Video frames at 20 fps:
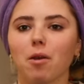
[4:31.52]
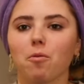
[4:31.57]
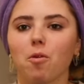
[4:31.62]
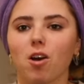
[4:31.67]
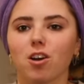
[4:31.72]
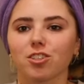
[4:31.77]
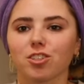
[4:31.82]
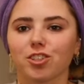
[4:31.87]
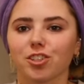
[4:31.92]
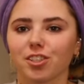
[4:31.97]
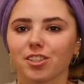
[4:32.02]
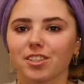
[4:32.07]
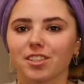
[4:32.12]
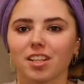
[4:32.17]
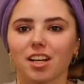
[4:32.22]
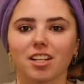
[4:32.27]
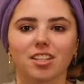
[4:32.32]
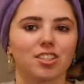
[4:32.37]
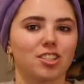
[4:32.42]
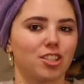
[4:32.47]
washer
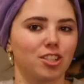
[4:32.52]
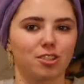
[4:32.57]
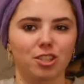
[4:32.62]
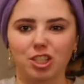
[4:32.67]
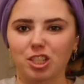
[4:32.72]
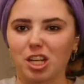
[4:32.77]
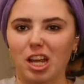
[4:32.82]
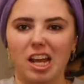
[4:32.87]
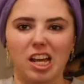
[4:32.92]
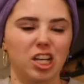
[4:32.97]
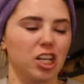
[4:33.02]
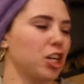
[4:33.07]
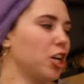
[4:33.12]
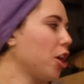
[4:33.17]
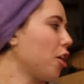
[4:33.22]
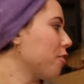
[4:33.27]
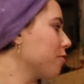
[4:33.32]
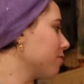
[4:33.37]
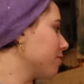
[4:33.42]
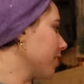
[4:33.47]
decides to just
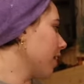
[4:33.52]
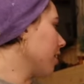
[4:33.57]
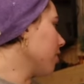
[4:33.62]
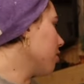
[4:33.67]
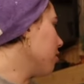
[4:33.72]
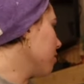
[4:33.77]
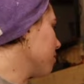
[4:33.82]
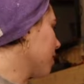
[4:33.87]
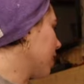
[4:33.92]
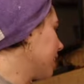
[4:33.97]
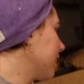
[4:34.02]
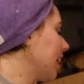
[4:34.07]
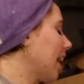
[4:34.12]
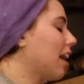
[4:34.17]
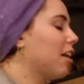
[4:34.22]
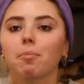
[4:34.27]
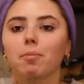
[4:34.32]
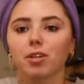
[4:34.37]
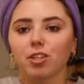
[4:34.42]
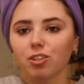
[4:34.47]
go feral right
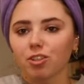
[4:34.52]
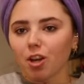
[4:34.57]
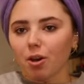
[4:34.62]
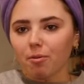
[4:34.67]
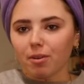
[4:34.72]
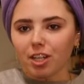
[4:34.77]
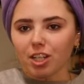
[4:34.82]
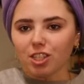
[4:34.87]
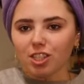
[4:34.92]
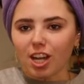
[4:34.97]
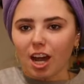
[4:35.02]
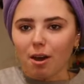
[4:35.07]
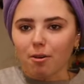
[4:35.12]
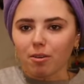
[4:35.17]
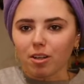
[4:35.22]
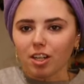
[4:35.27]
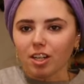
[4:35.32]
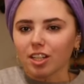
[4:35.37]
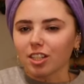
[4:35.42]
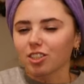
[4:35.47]
now. But you know when a
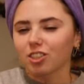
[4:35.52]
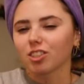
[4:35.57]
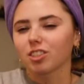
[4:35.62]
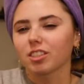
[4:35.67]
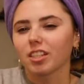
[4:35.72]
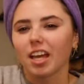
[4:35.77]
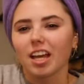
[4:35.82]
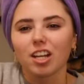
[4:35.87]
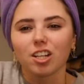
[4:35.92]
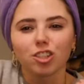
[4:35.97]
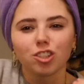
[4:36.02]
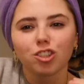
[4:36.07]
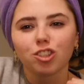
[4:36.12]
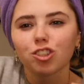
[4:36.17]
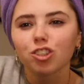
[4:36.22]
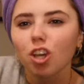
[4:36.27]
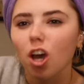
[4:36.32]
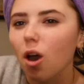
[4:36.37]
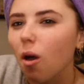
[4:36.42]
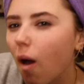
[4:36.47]
shower is just like
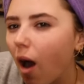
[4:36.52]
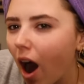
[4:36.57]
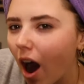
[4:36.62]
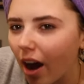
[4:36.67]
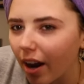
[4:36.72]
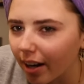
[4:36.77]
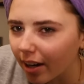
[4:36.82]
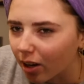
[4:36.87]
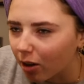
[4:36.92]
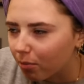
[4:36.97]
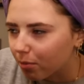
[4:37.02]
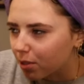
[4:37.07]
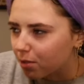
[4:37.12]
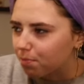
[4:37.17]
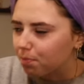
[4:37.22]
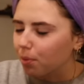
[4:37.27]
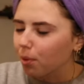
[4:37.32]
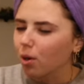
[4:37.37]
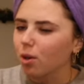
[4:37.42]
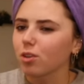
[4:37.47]
so hot it
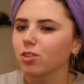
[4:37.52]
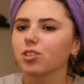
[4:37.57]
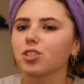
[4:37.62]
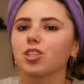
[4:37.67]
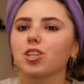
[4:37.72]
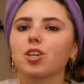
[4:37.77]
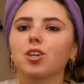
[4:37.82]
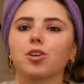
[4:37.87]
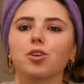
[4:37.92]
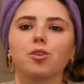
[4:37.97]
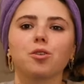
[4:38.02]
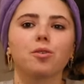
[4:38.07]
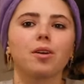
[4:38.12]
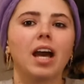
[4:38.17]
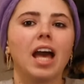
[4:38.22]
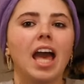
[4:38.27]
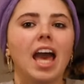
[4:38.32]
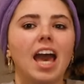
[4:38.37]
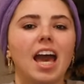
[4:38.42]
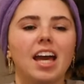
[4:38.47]
almost burns
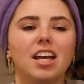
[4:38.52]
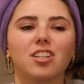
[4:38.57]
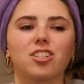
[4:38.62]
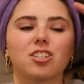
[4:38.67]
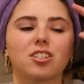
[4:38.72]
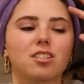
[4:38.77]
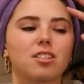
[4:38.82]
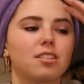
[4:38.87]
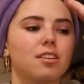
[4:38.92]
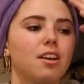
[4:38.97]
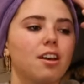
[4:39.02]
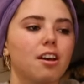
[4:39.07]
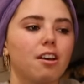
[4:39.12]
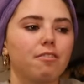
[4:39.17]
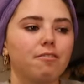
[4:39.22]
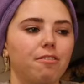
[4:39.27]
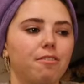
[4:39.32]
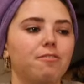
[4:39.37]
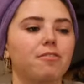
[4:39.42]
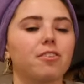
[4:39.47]
you. It just
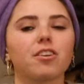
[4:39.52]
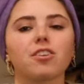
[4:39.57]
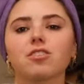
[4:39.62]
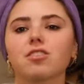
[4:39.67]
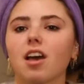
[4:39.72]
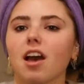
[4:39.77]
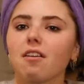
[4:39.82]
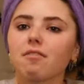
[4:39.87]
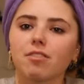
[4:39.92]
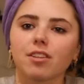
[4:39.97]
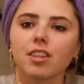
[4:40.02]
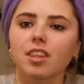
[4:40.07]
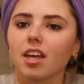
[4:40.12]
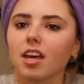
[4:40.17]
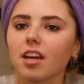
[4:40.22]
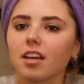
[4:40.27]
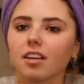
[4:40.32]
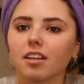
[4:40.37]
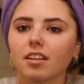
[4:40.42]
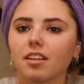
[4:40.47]
fulfills
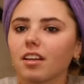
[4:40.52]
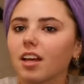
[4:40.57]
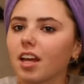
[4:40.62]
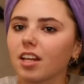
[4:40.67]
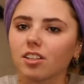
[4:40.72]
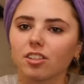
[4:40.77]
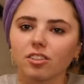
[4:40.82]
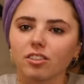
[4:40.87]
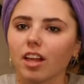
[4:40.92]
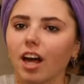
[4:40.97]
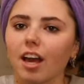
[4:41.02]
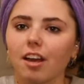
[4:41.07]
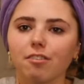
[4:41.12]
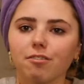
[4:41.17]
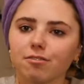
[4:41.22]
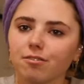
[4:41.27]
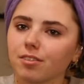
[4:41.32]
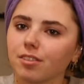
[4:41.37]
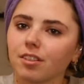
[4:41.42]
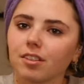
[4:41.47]
everything in your life.